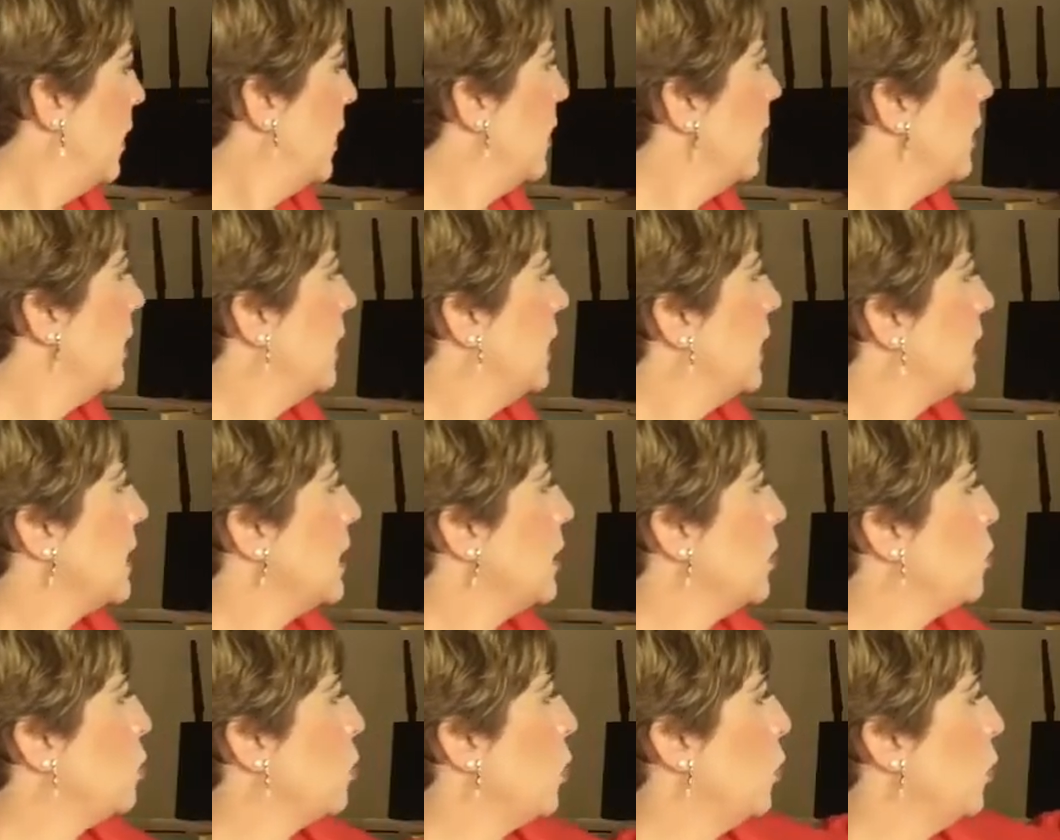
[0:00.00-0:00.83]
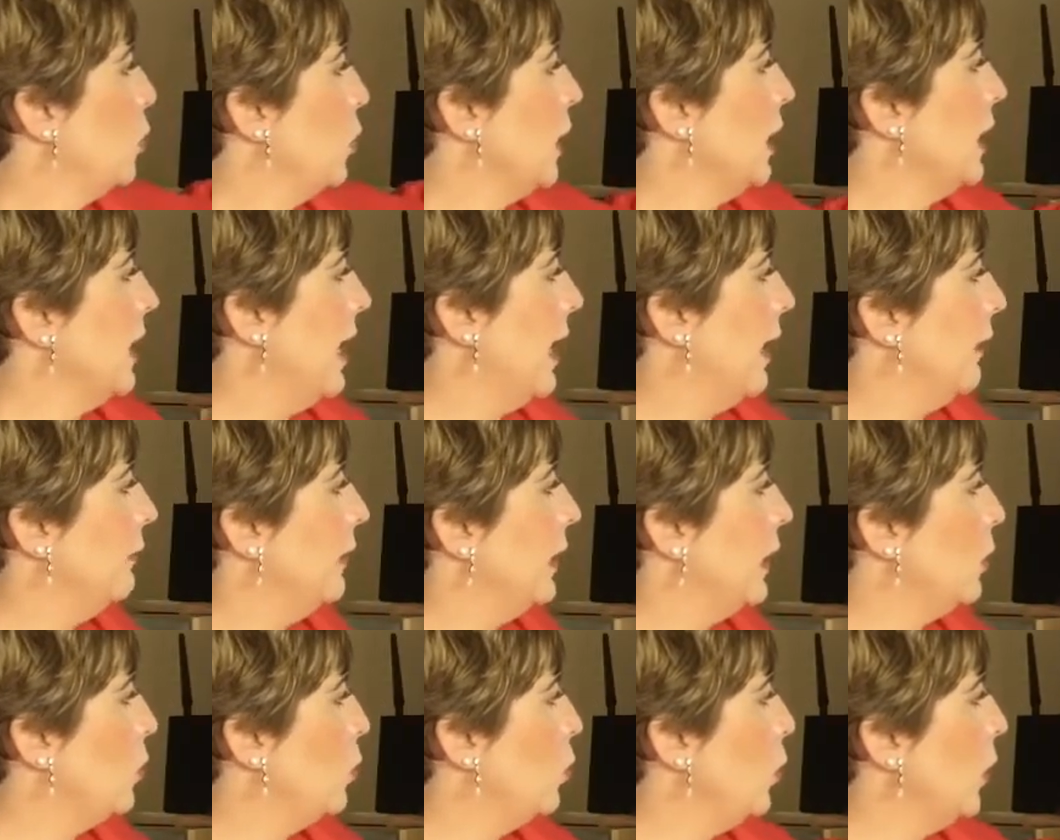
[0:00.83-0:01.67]
This is what we have
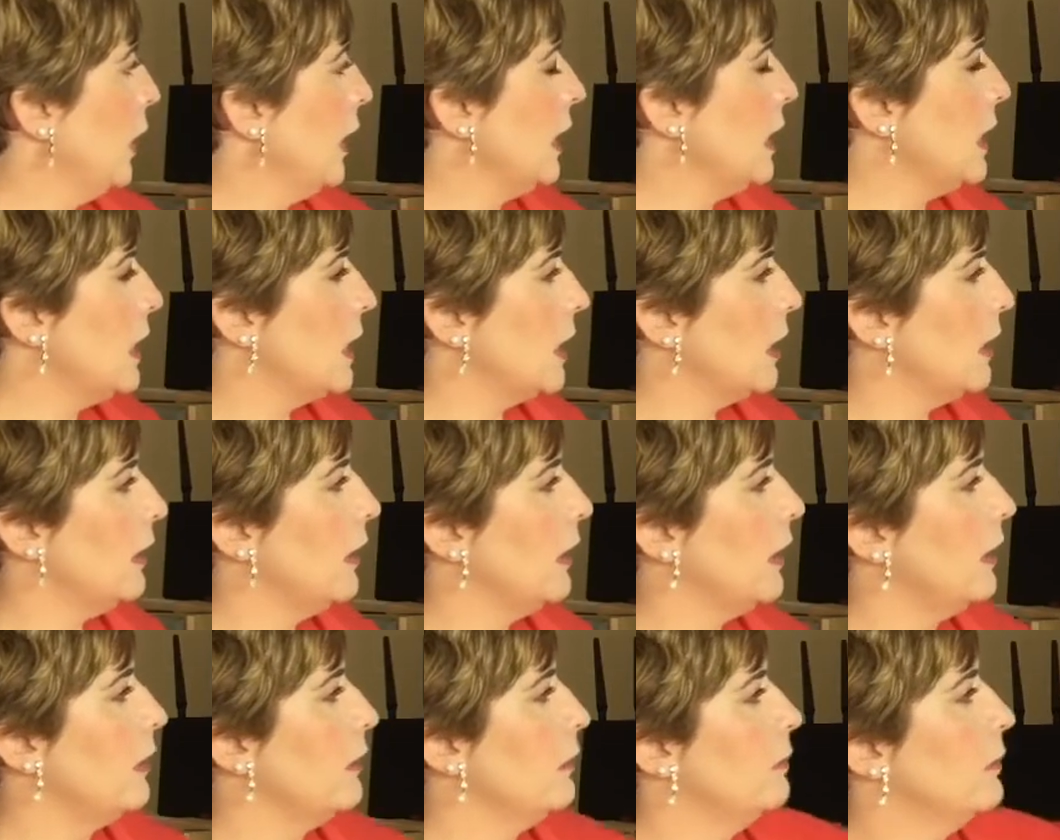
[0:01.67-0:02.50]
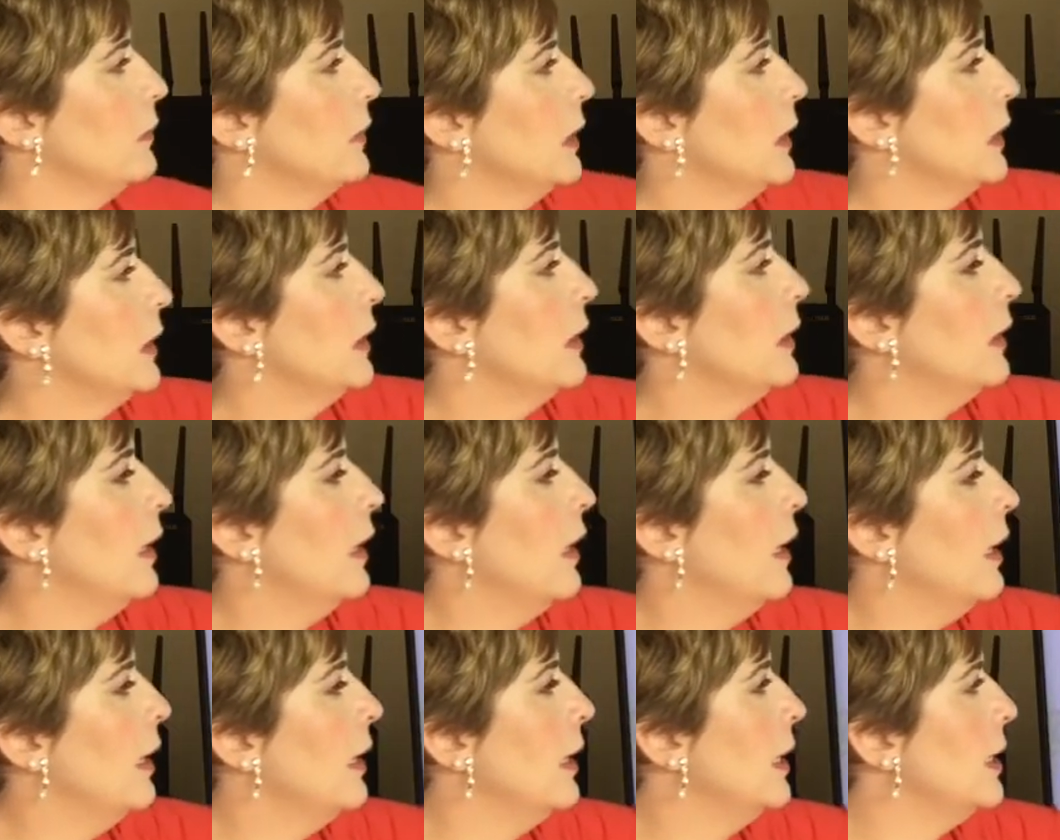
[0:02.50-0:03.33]
in winter.
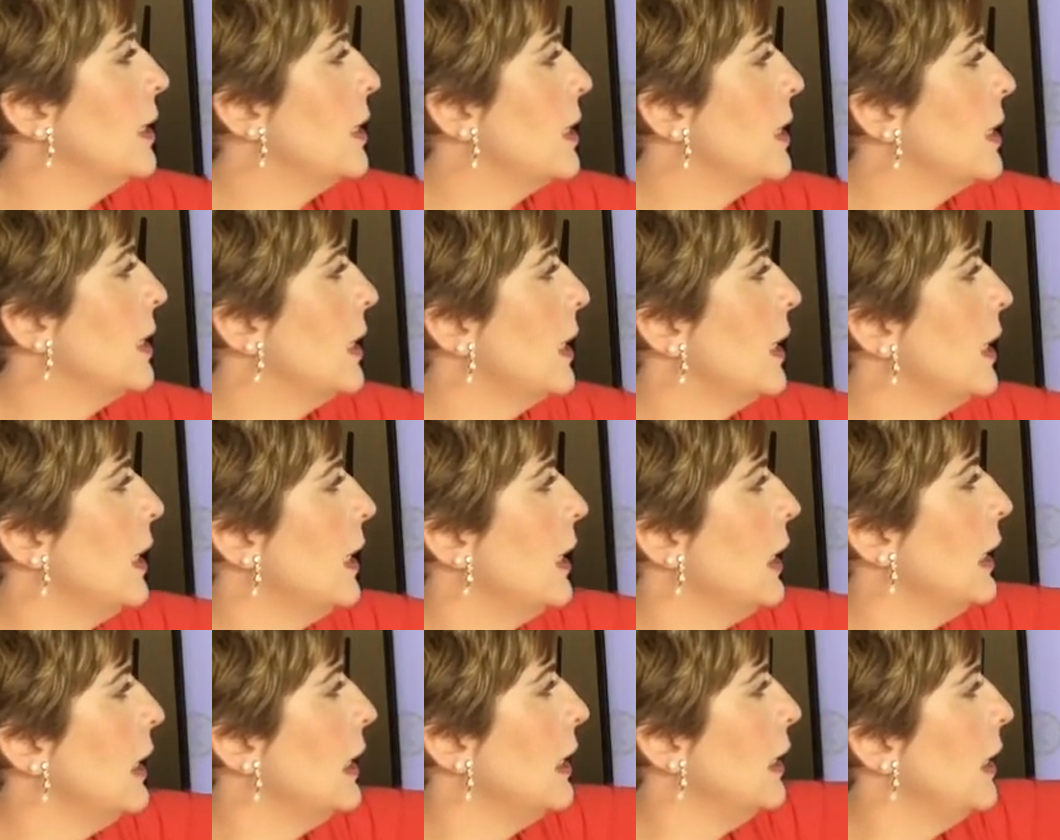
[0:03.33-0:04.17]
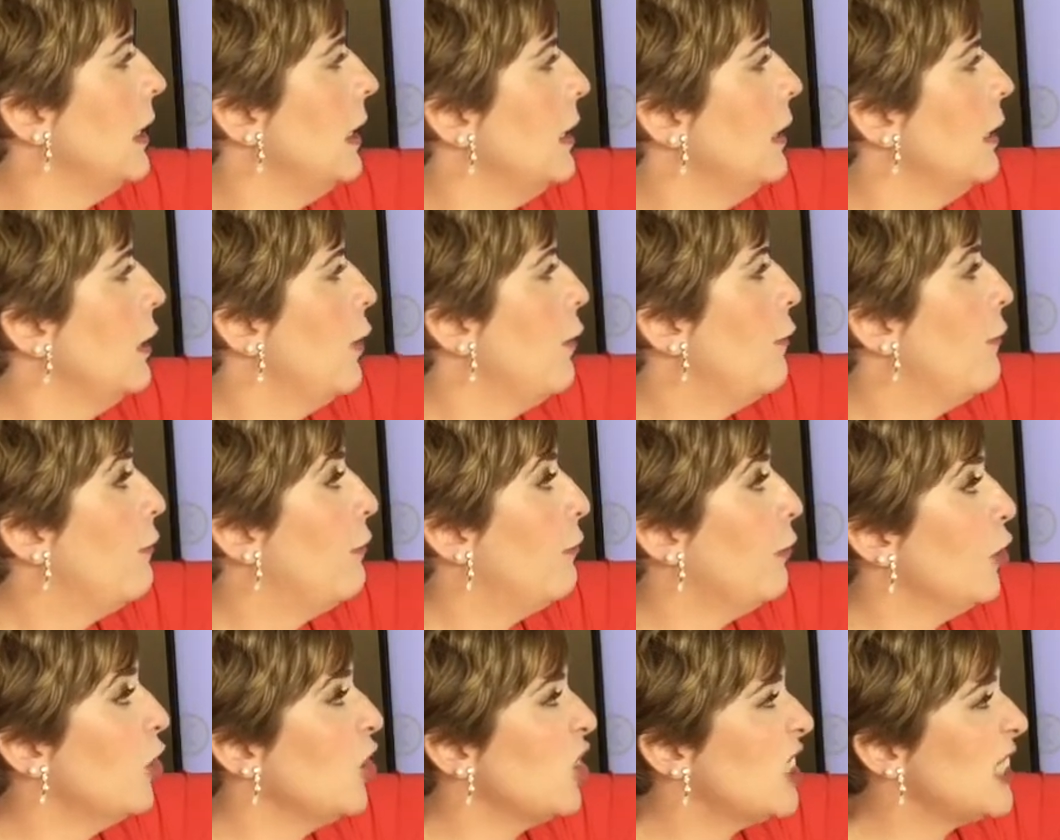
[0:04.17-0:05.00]
Let's see here,
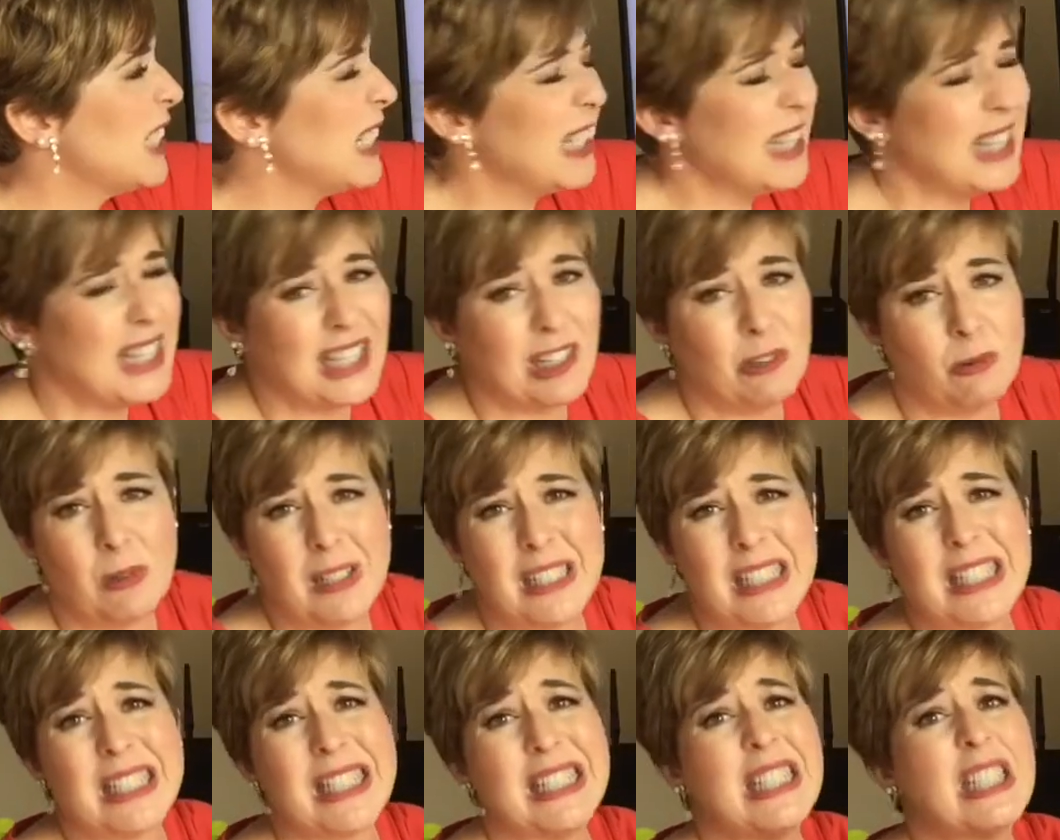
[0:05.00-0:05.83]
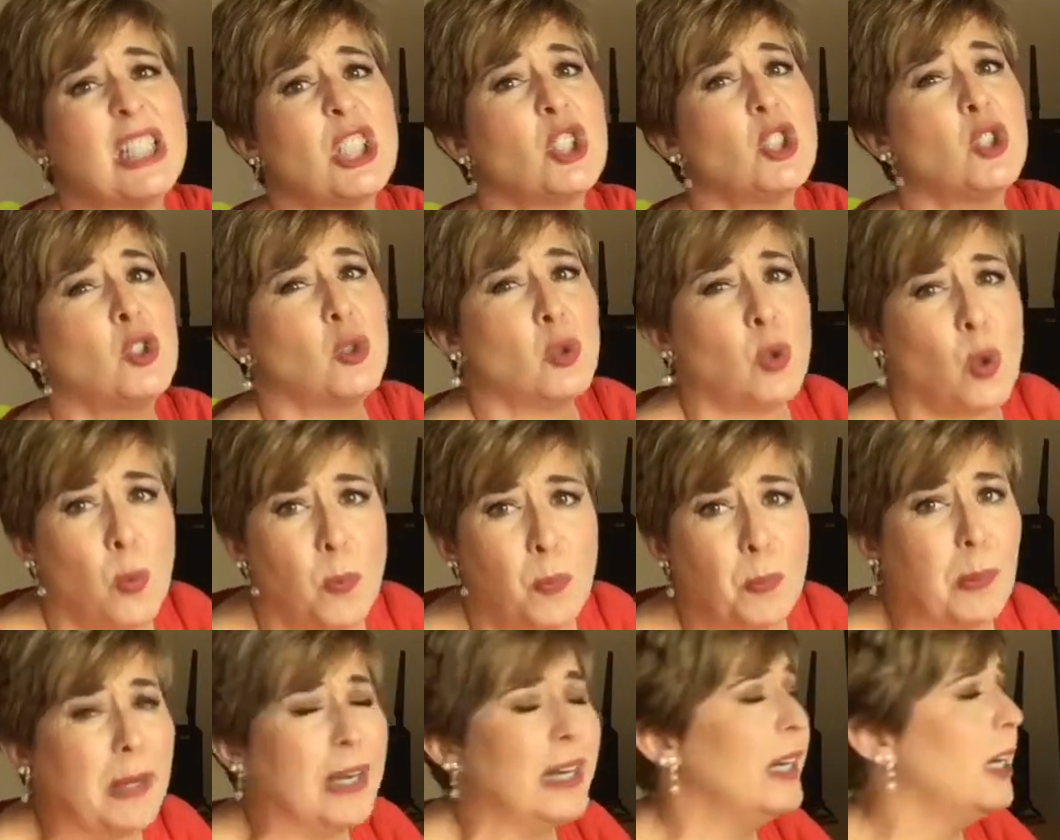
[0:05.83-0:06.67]
40 degrees is
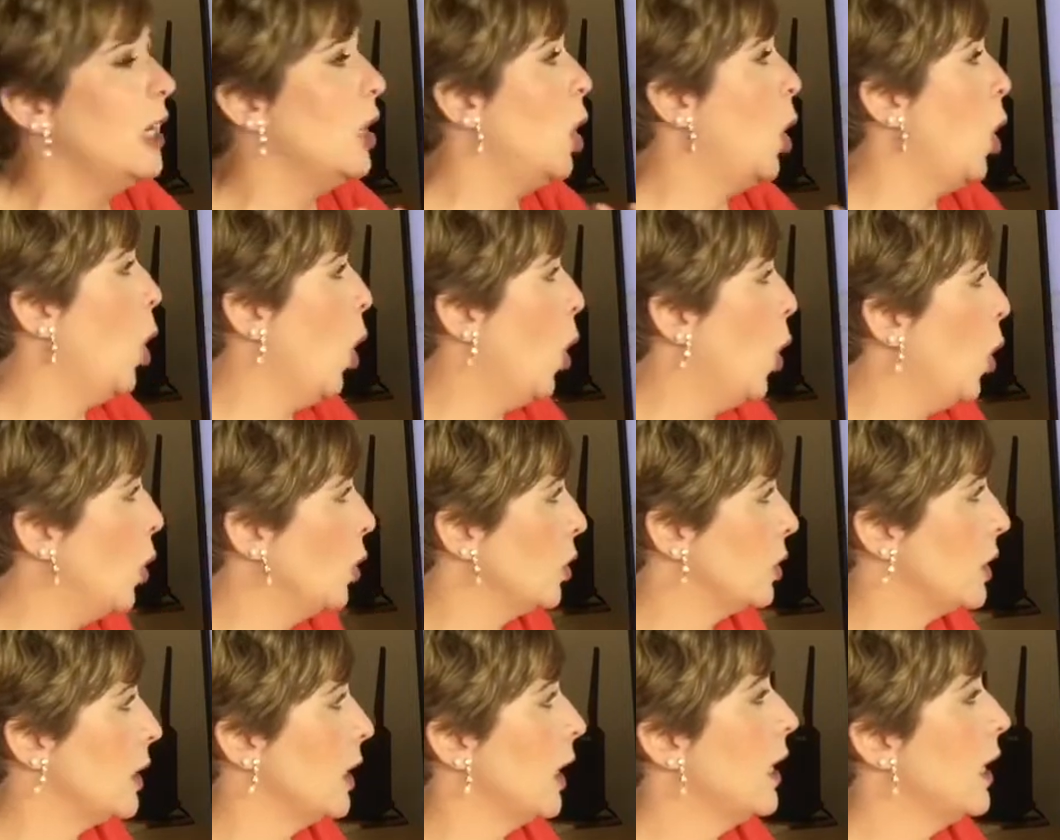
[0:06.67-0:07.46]
super hot.